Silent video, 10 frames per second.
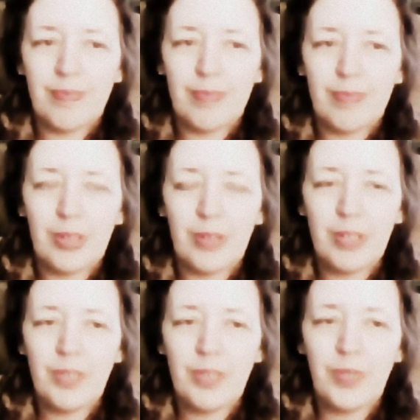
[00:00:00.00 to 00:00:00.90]
So
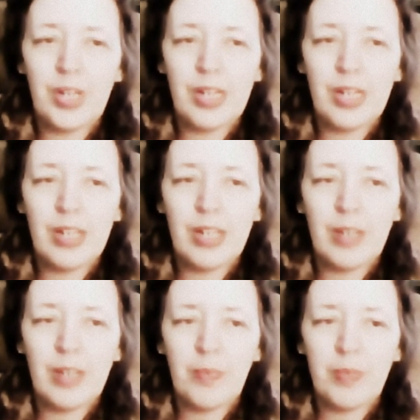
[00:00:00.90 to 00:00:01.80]
it's fun.
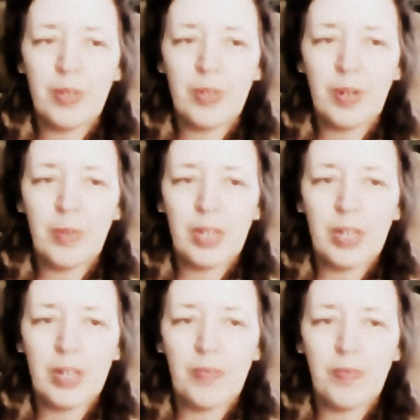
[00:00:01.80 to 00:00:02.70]
I'm
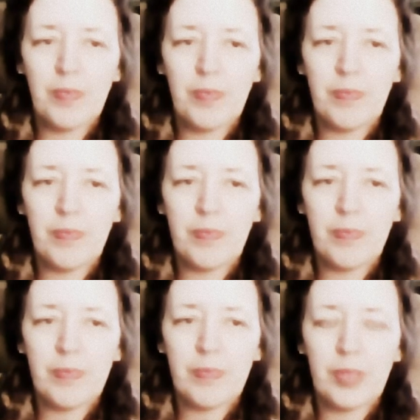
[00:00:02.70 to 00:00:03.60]
kind of
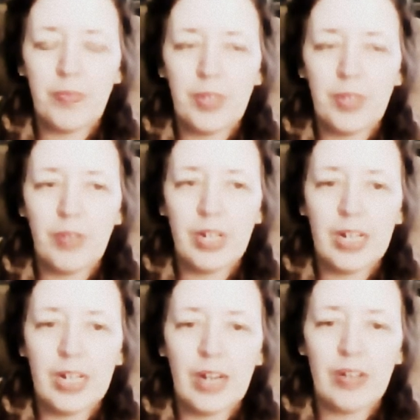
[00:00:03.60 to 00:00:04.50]
figuring it
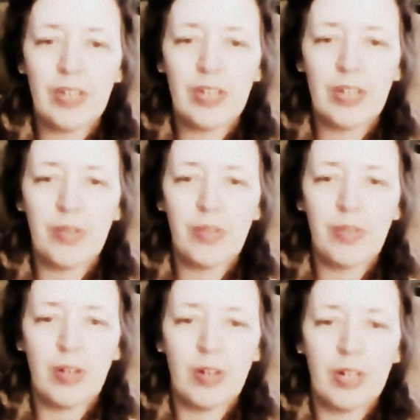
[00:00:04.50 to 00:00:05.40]
out as I go
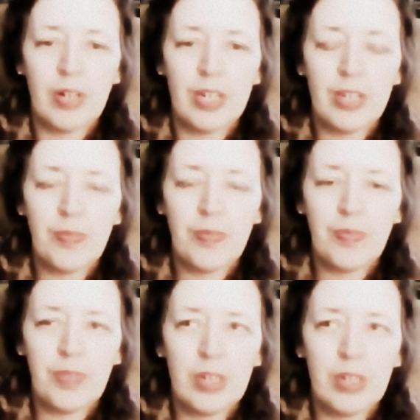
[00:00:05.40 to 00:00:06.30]
along. I need to
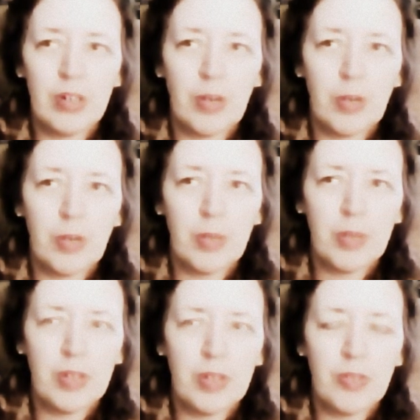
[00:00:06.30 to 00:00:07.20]
figure out what I'm
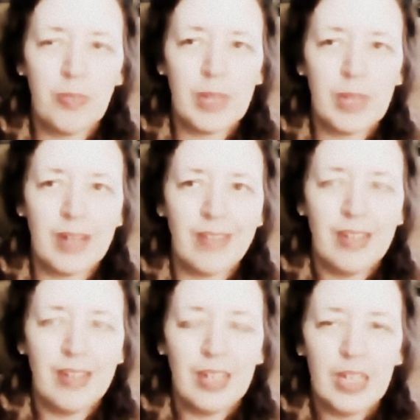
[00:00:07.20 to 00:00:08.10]
going to do about
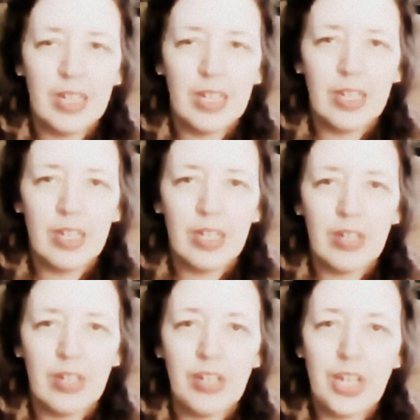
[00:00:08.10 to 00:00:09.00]

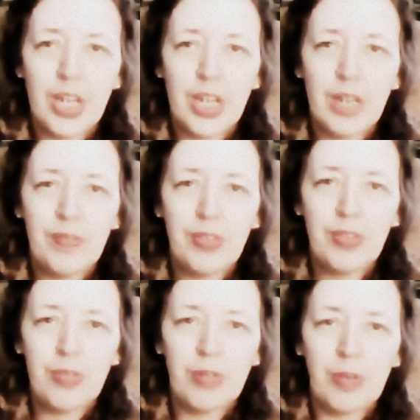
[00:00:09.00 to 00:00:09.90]
leaves.
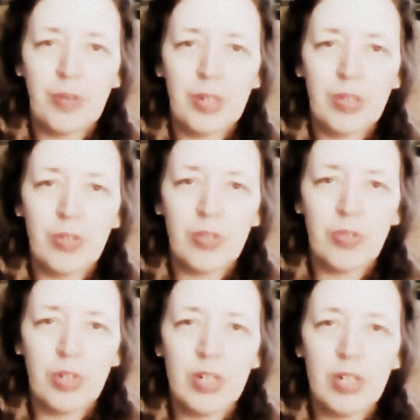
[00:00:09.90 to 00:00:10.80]
Do I want to
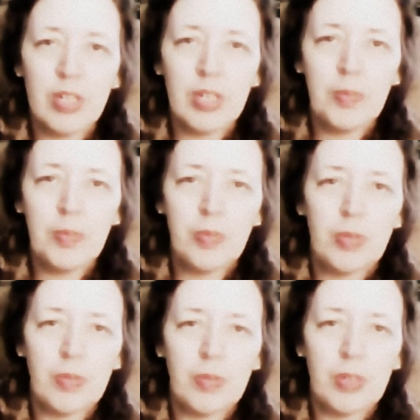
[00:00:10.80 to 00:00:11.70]
draw them? Do
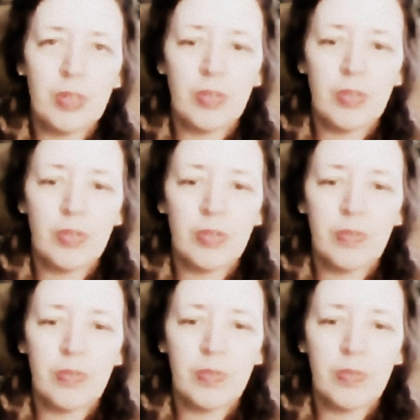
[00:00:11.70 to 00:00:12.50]
I want to sort of,